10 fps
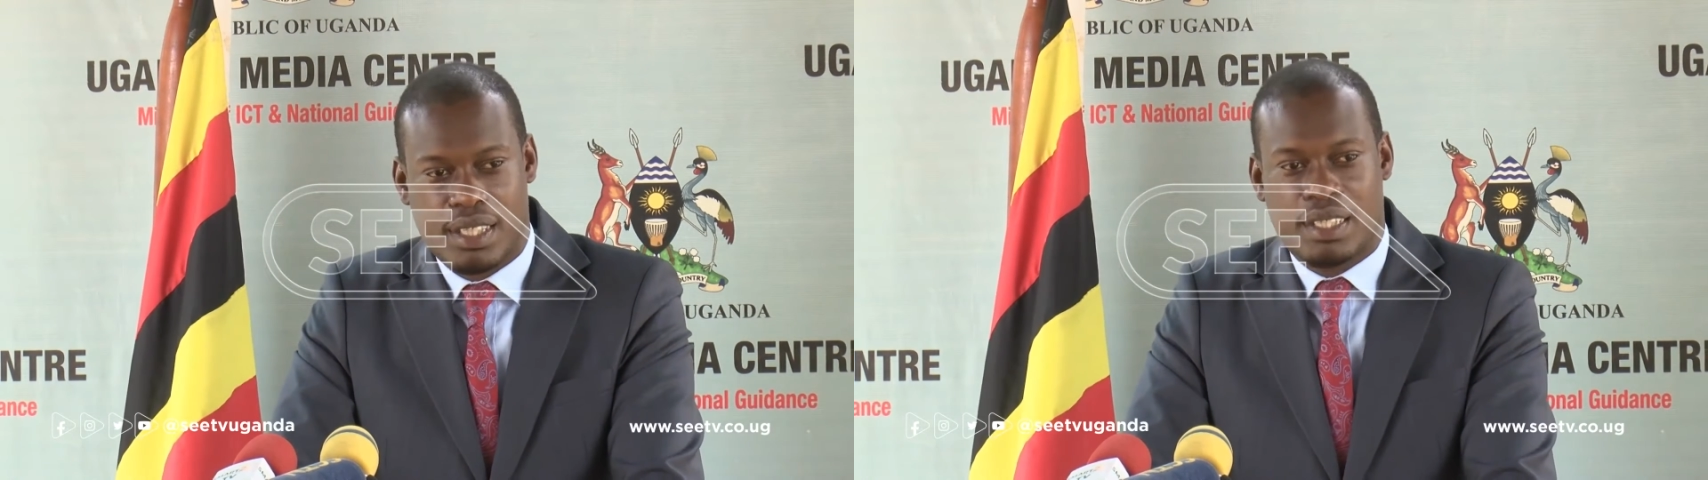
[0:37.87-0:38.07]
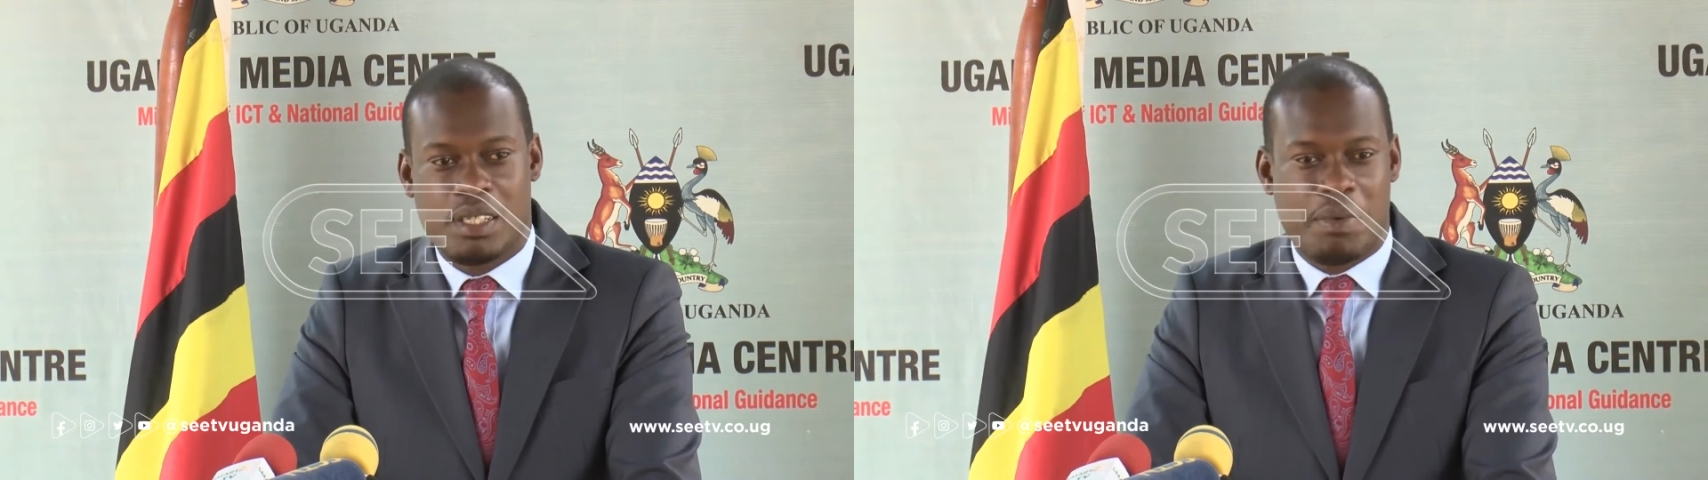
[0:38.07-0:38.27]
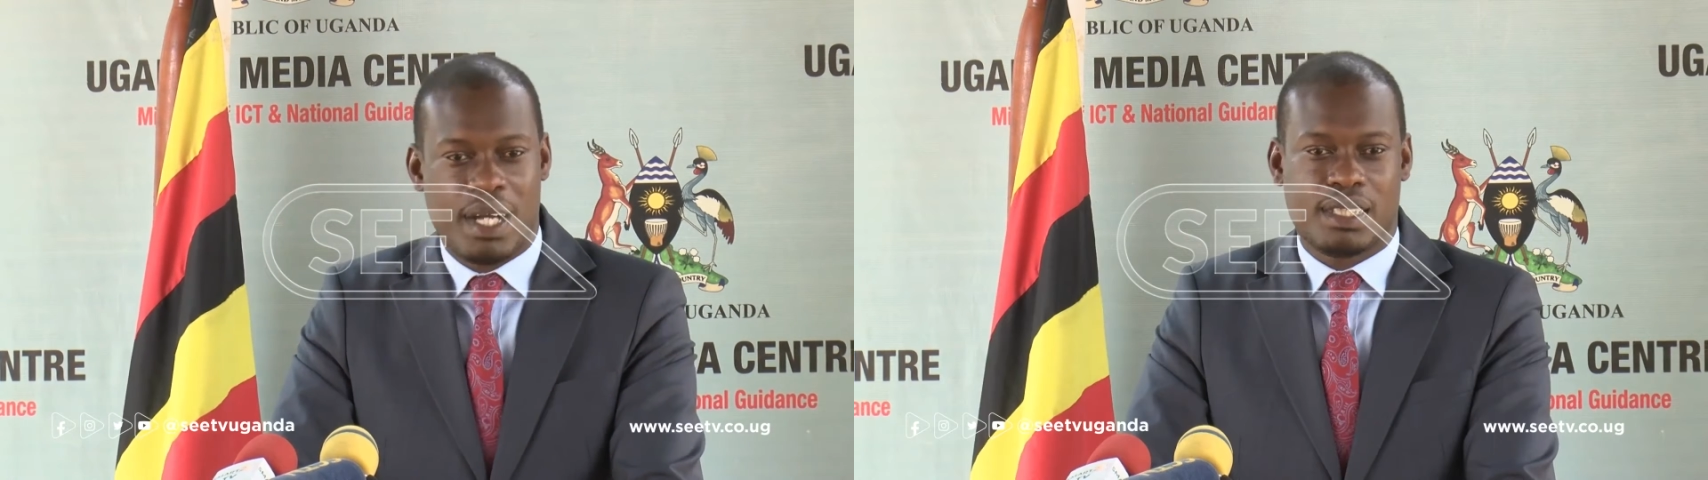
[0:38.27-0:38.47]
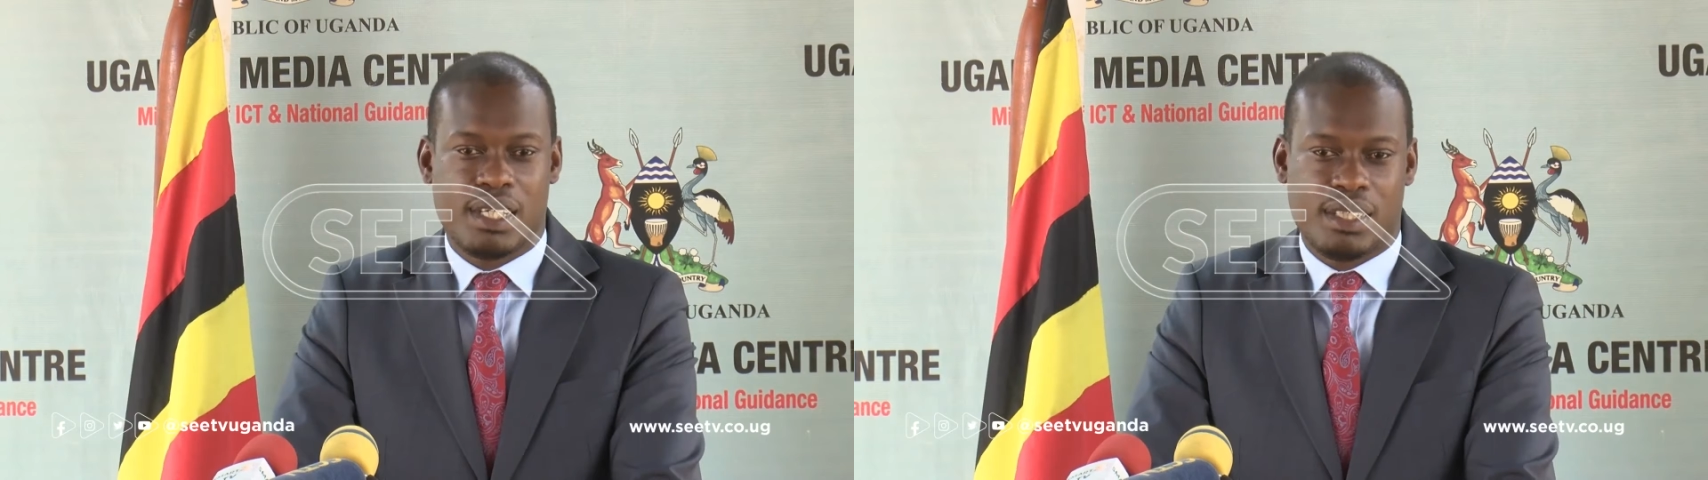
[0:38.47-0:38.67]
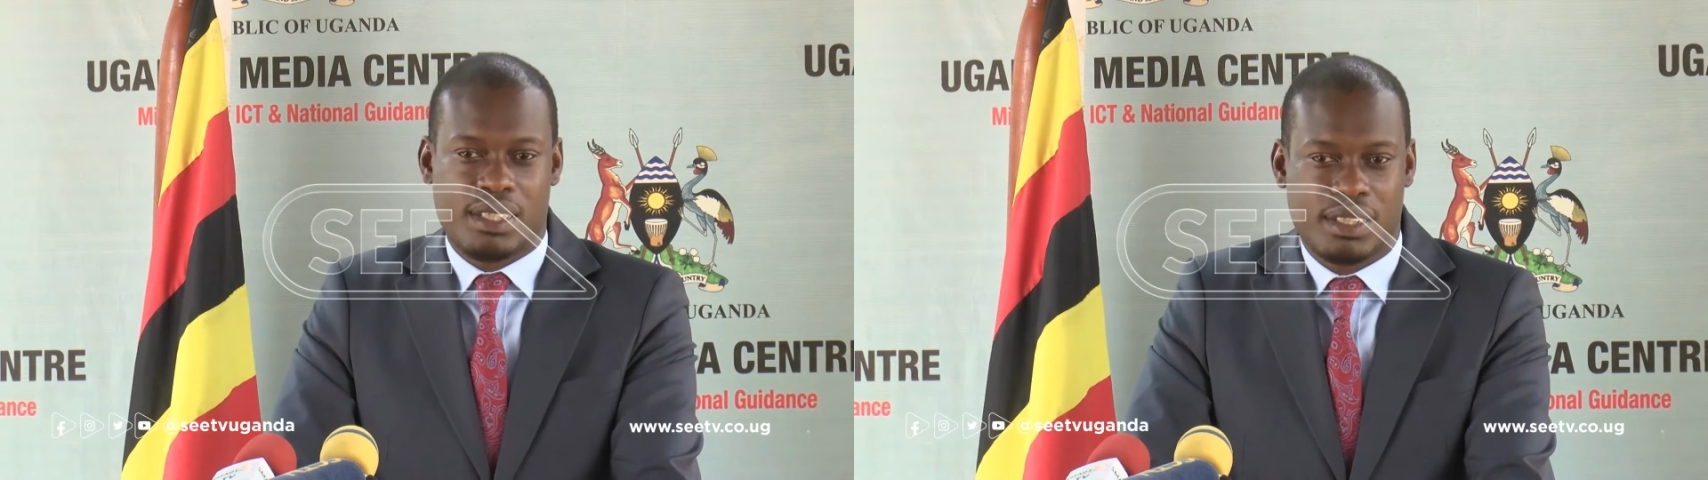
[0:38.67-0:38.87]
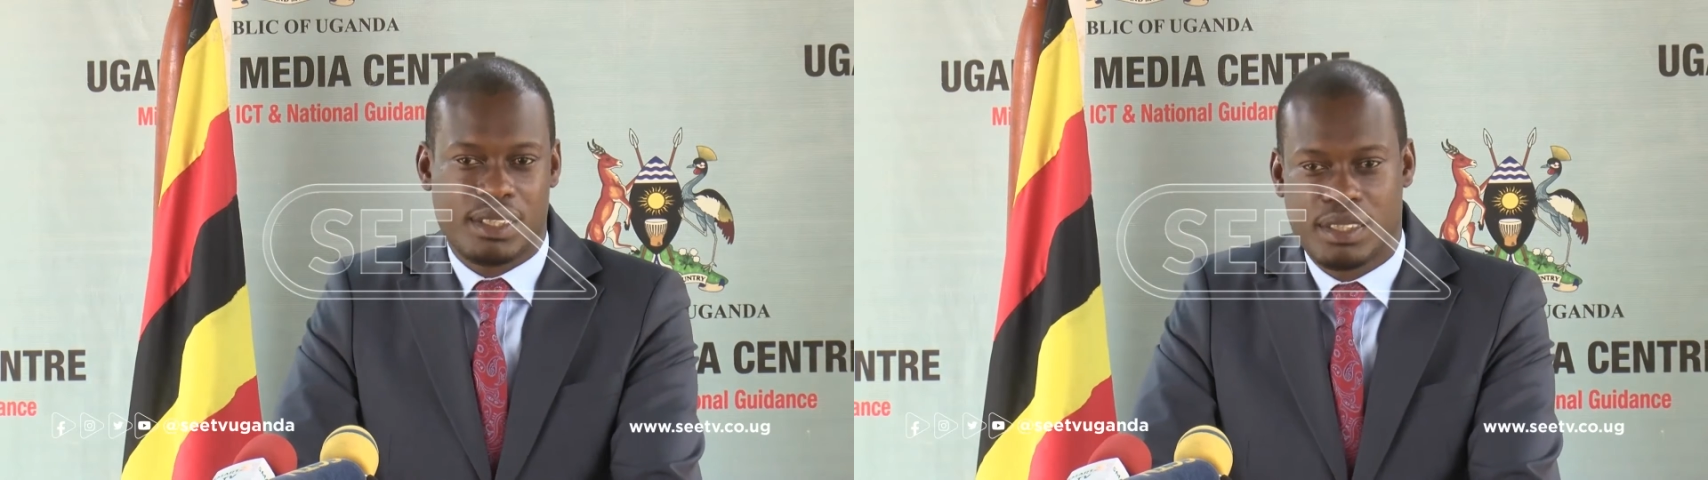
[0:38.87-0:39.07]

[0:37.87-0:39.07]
30%